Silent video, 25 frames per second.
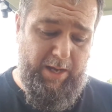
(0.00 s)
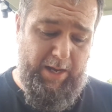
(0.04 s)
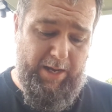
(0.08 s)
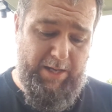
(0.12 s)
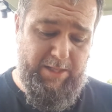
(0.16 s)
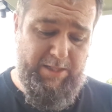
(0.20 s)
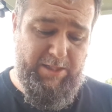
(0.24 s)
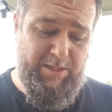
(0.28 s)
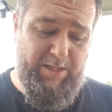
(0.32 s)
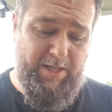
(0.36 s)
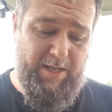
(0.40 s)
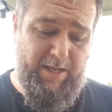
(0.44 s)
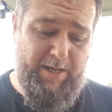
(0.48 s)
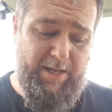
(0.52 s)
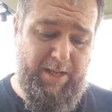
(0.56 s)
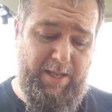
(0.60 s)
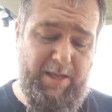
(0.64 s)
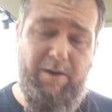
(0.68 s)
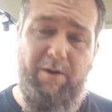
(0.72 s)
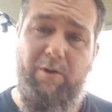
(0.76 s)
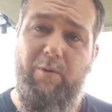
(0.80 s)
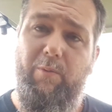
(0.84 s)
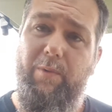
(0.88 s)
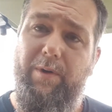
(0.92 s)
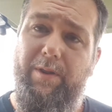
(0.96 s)
I just got to get
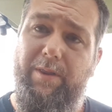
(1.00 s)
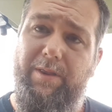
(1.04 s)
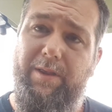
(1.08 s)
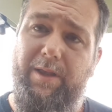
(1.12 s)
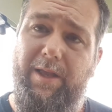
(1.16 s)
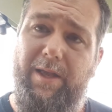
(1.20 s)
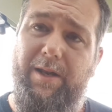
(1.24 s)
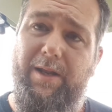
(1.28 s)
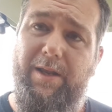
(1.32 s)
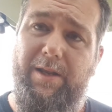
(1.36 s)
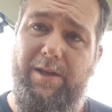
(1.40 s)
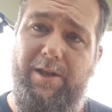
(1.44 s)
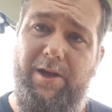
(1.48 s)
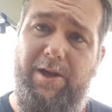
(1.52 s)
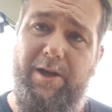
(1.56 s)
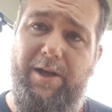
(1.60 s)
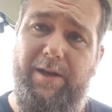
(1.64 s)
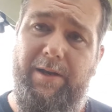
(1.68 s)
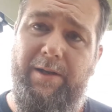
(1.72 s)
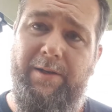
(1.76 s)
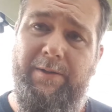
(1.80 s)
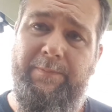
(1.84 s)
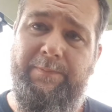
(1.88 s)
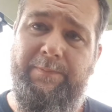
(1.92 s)
on with getting it done.